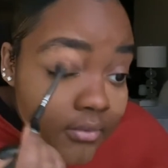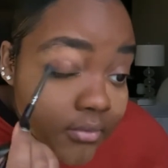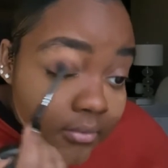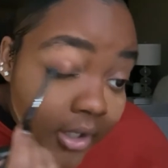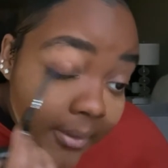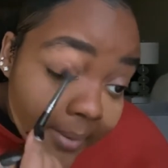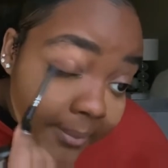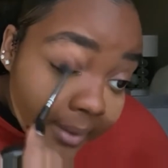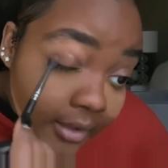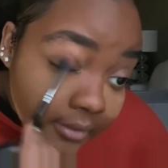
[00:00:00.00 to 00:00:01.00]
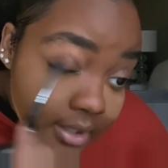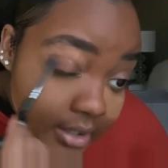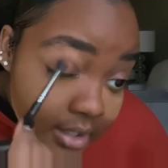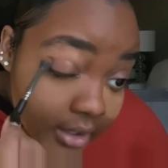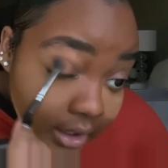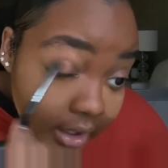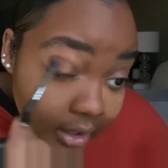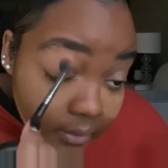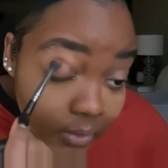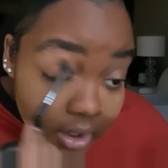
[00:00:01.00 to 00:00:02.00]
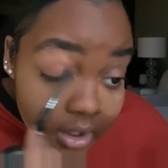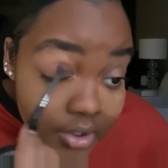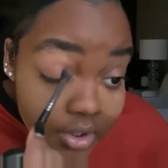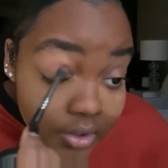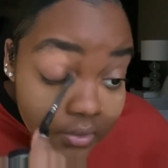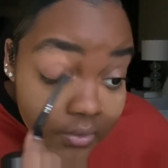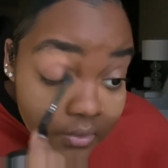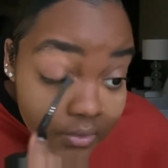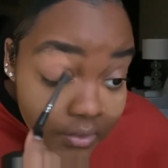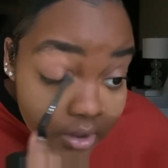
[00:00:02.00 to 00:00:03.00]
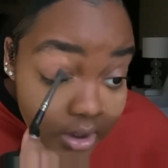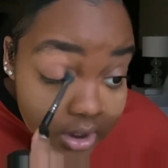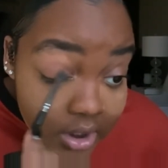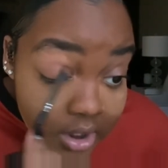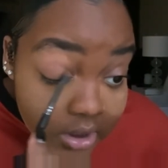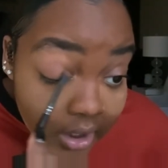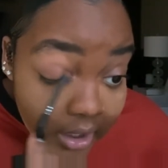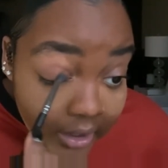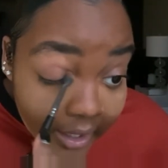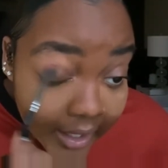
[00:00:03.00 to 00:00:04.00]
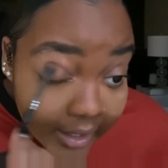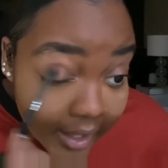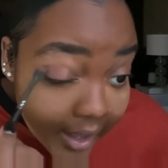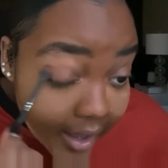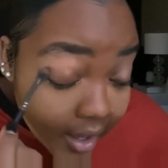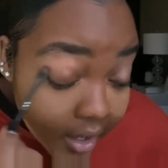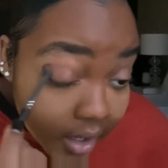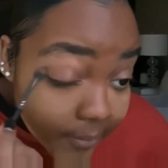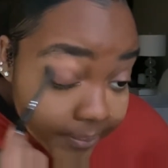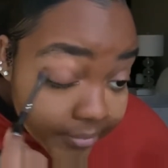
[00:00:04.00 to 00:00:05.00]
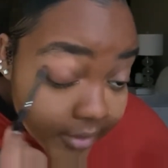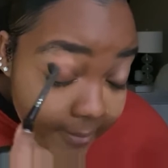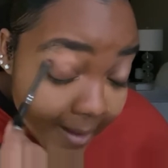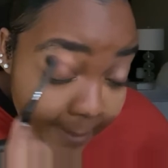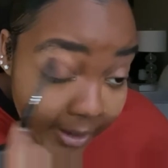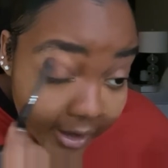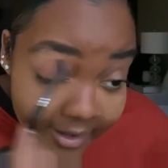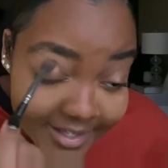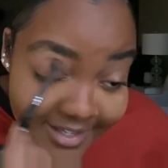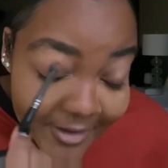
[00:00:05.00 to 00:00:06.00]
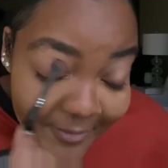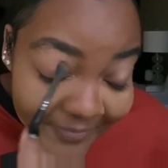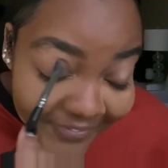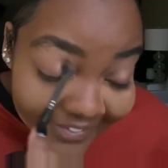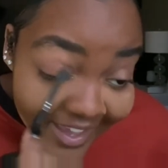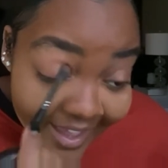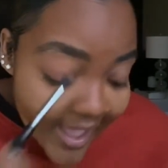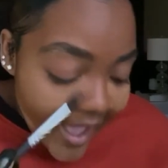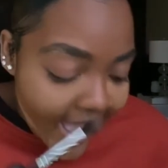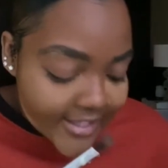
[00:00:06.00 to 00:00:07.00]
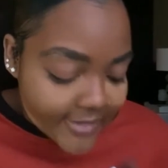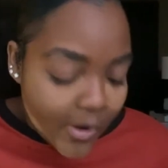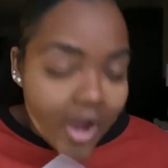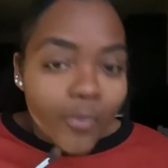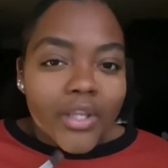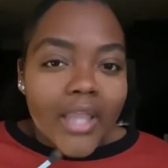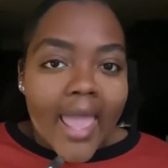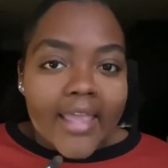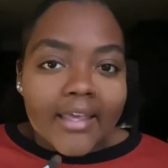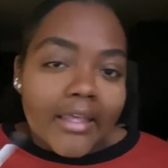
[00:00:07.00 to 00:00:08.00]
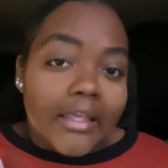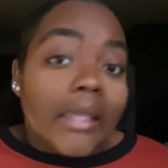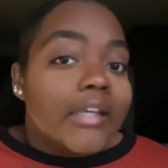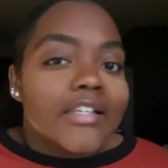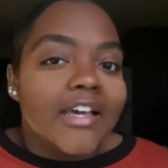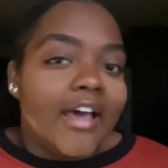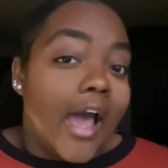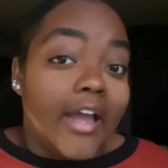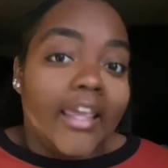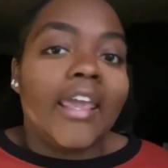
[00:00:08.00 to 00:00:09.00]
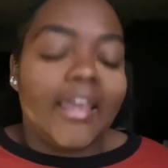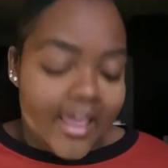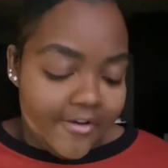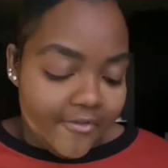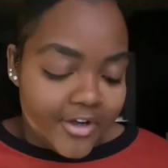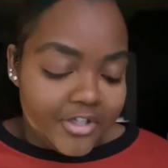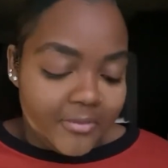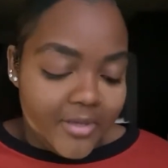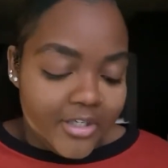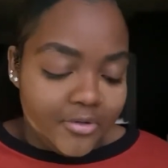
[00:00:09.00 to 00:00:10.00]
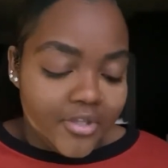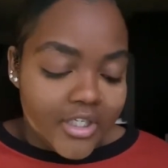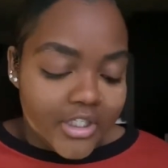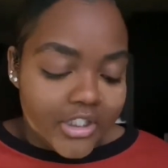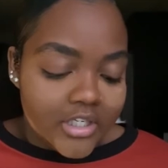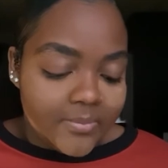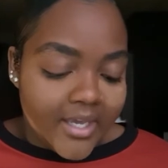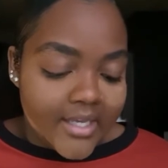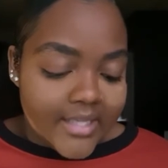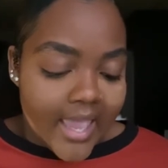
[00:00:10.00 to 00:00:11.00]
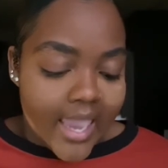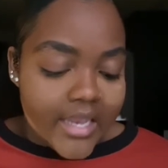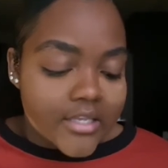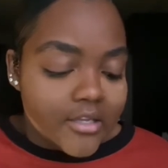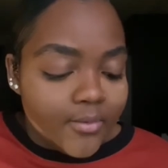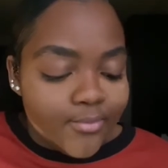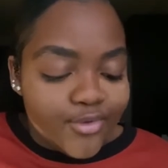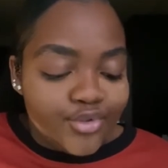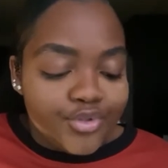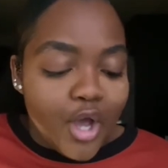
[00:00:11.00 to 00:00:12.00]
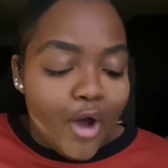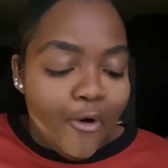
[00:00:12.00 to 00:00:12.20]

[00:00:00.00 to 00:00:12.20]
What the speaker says: one of my main ones as a kid was to do the dishes. And like, my parents, I swear, would like get a kick out of watching me do the dishes because I hated them so